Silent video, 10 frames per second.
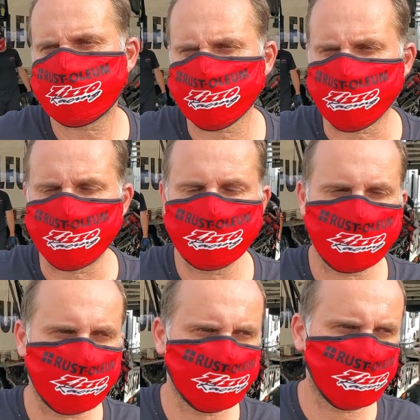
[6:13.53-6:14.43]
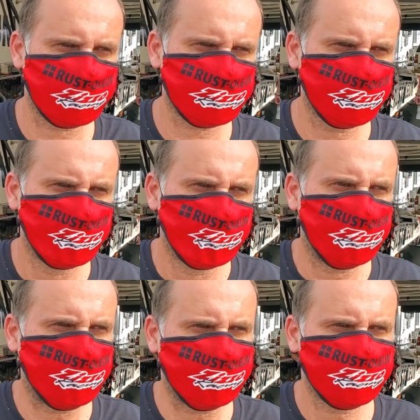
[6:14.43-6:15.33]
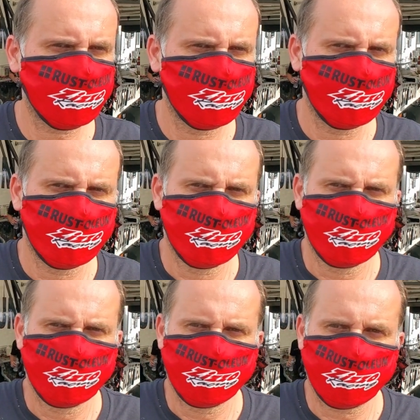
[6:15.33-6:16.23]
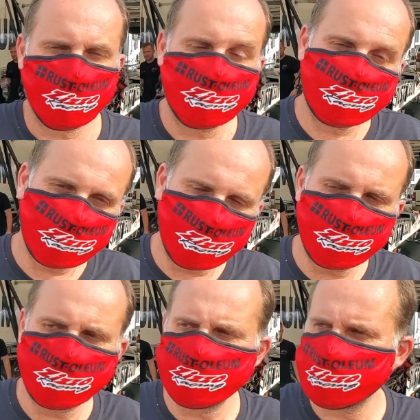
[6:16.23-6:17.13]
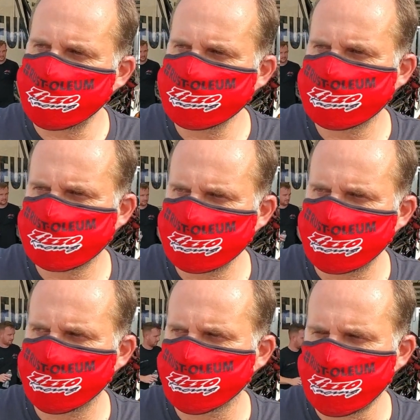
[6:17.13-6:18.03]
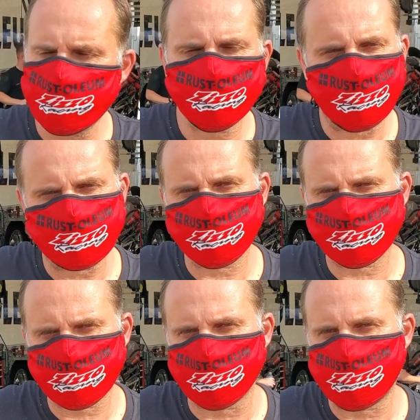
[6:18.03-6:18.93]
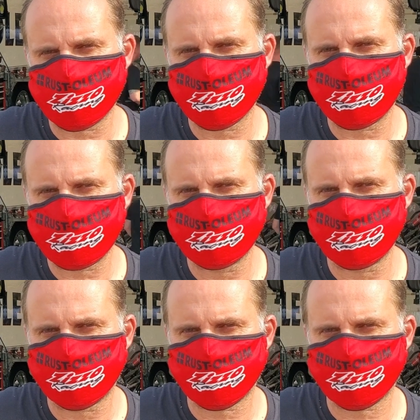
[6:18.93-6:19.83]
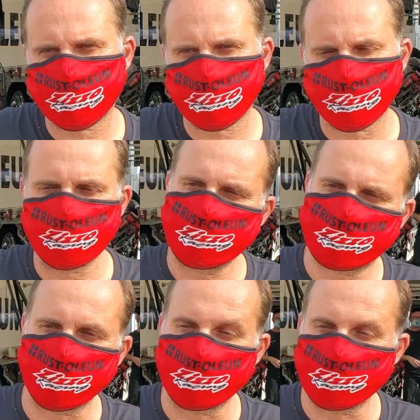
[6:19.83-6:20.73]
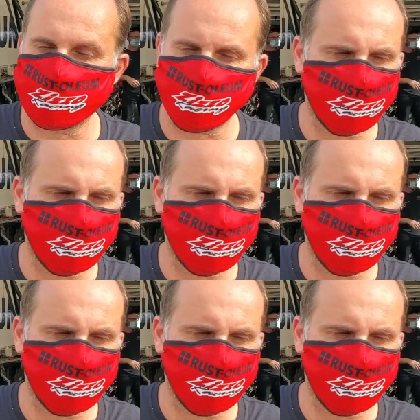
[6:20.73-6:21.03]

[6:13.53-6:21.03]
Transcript: I swore, I apologize. But I see our round matchups tomorrow, and I'm going to be pretty excited.